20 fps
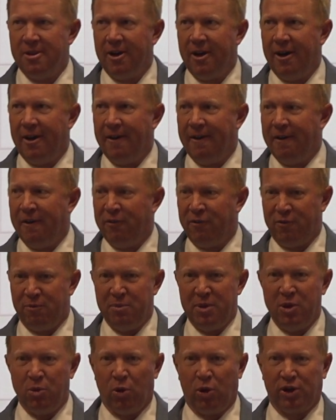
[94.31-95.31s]
of
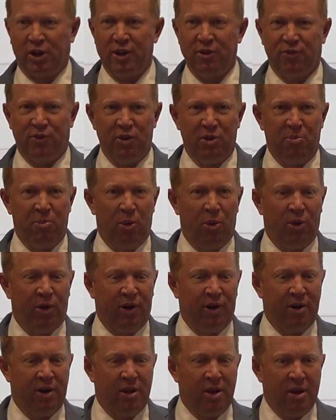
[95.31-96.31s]
me working for the
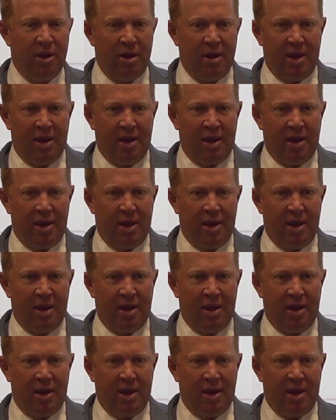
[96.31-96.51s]
board